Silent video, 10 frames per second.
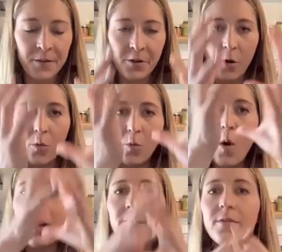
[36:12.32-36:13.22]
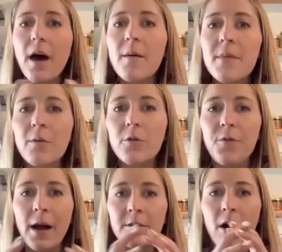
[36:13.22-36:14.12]
So one of them that we'll
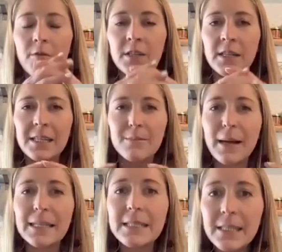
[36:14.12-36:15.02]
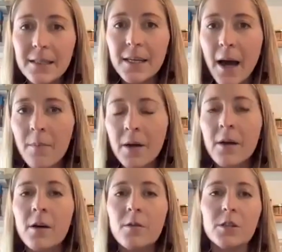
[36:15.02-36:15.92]
find often is mycelium,
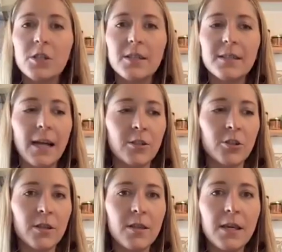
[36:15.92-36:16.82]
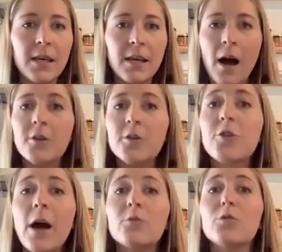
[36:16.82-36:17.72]
which is essentially the
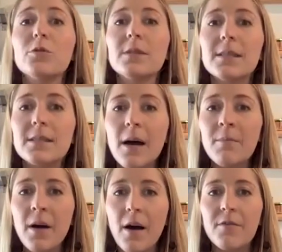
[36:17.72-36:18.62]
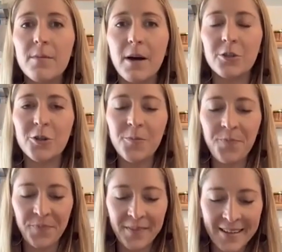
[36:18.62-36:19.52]
underground root system of the mushroom.
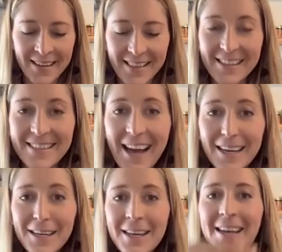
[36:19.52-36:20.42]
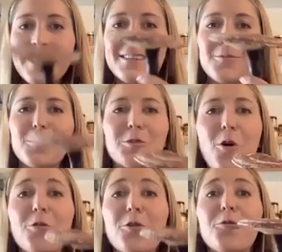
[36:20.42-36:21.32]
The second is what's
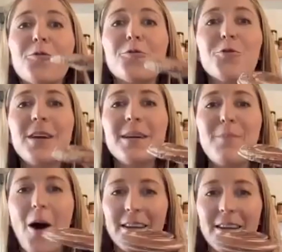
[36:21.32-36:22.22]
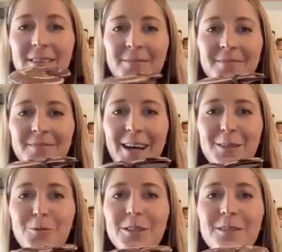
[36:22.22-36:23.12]
called the fruiting body.
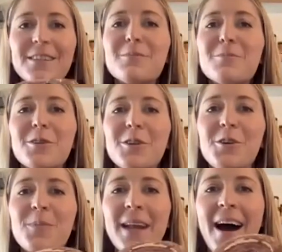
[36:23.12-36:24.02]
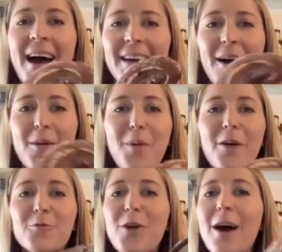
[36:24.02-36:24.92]
That's what's visible to the human eye
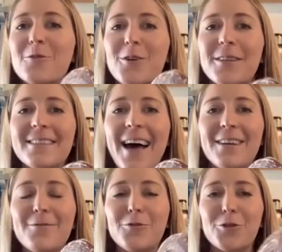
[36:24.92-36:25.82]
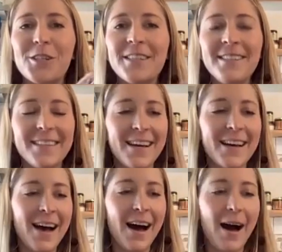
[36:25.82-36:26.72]
above ground or on the side of trees.
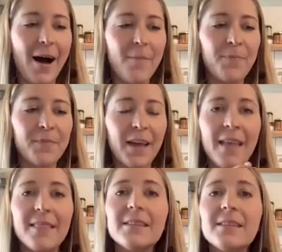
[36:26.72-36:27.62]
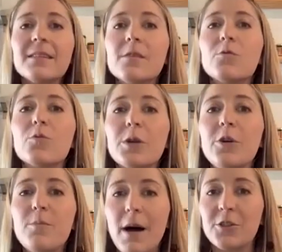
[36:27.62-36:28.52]
And this is the
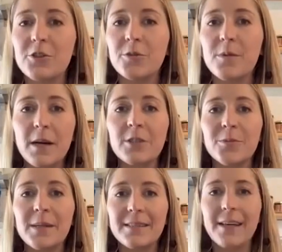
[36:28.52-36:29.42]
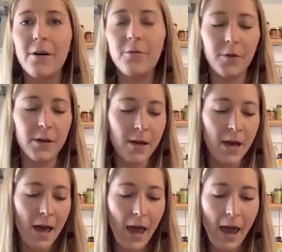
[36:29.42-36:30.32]
real mushroom, the mushroom itself.
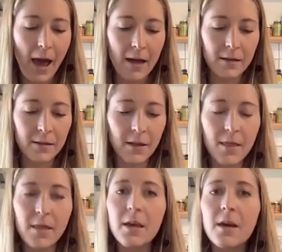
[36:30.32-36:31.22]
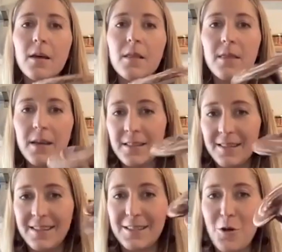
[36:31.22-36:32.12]
And
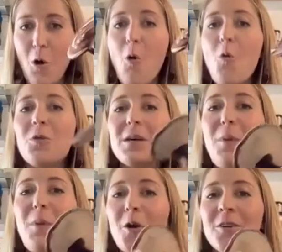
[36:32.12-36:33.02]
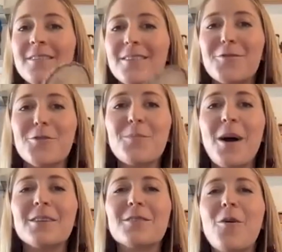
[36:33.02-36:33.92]
this is the only part, the fruiting
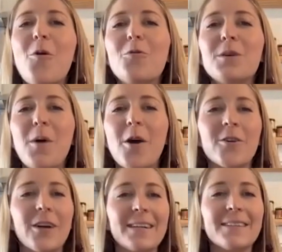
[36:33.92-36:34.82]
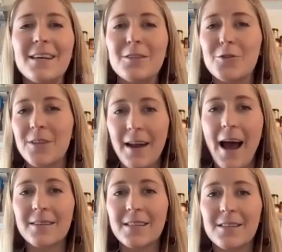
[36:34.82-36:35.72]
body is the only part our ancestors had
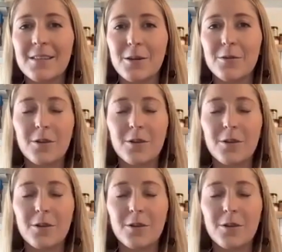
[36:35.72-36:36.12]
access to.